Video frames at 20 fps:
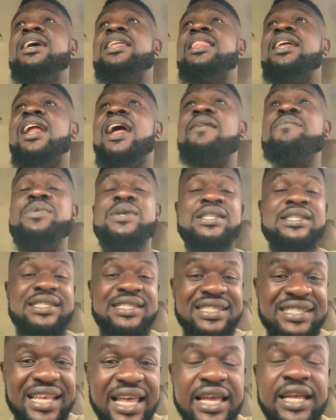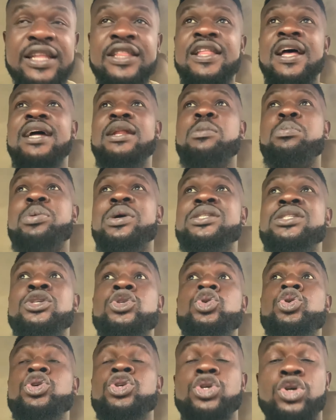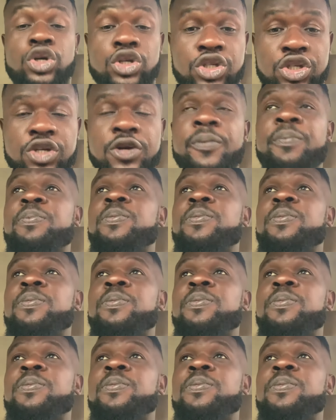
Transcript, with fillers: that have been saying that the presidential yacht